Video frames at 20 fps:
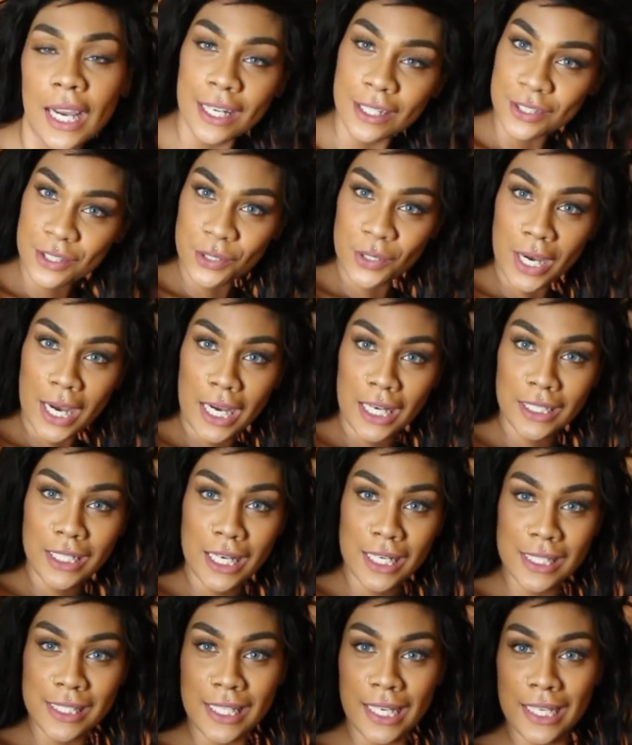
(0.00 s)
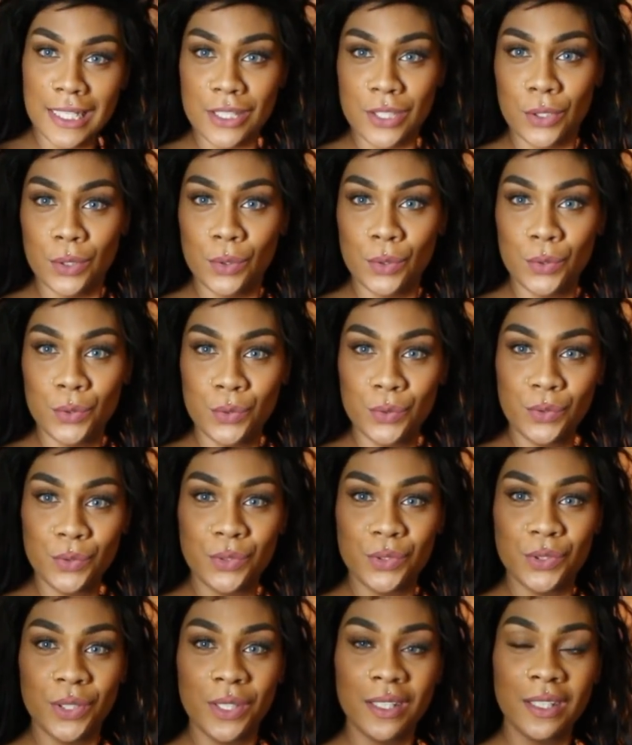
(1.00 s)
I also got a lot of
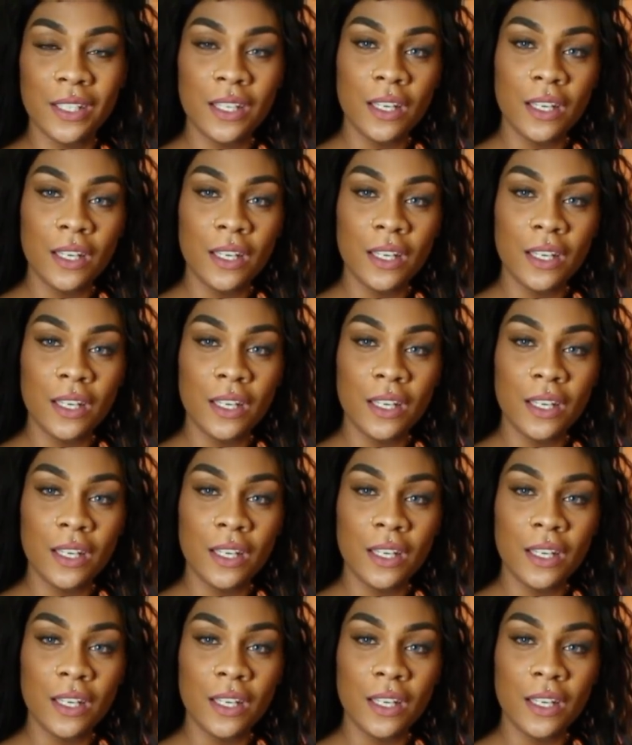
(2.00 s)
tattoos.